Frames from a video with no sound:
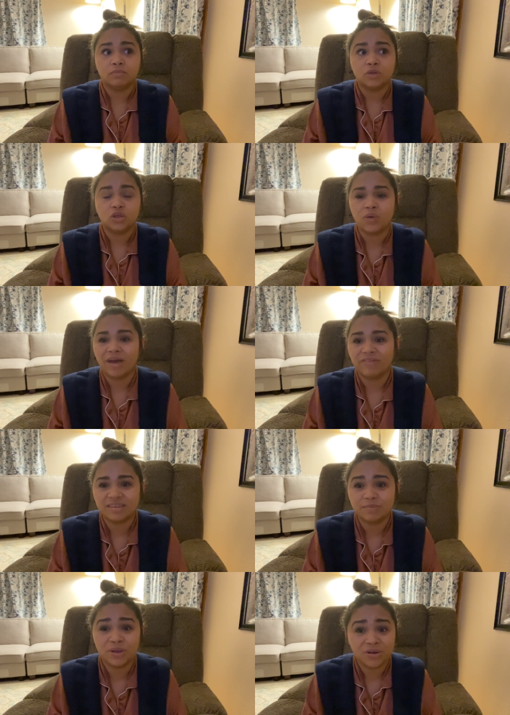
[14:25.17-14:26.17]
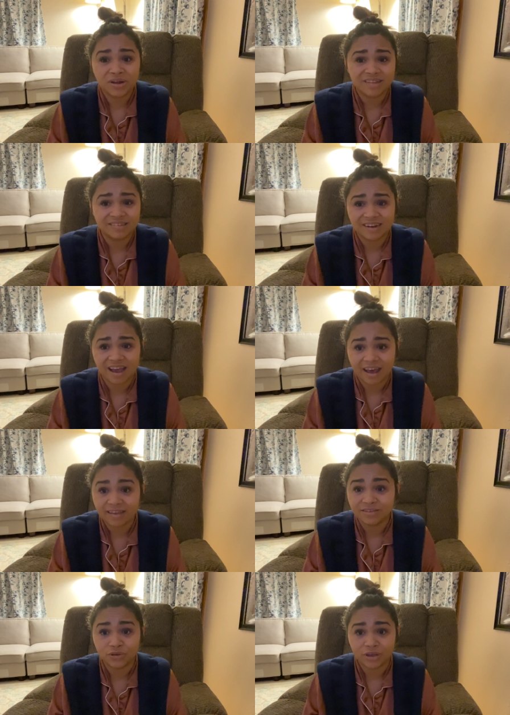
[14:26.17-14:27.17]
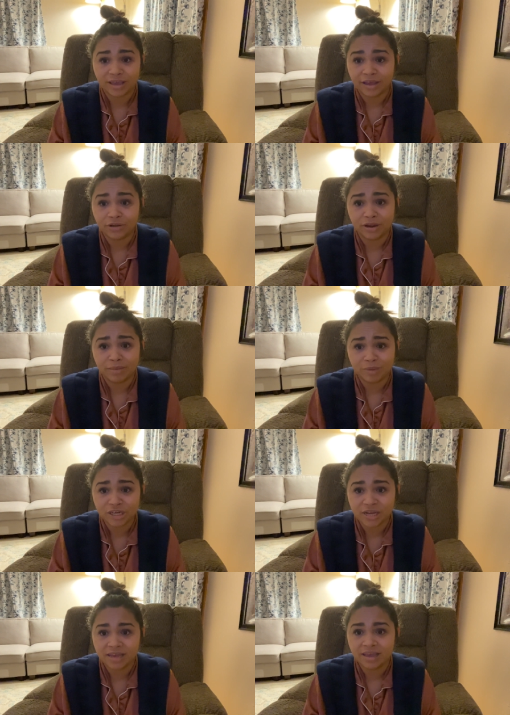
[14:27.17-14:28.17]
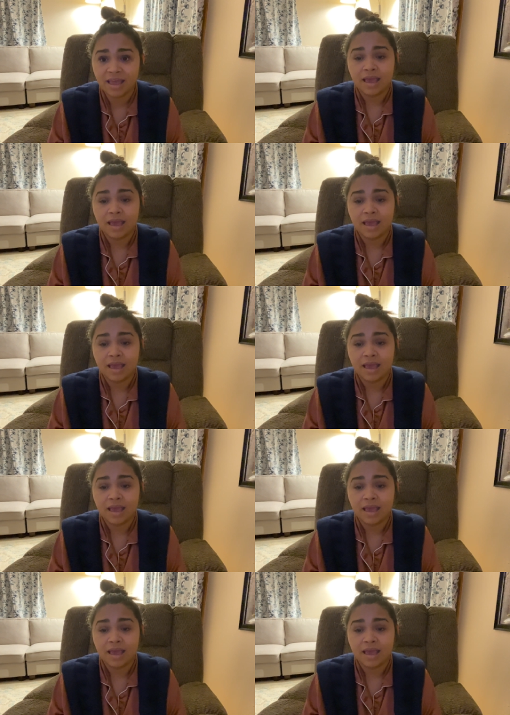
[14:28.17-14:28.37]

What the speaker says: you have experienced eyes looking at your imaging,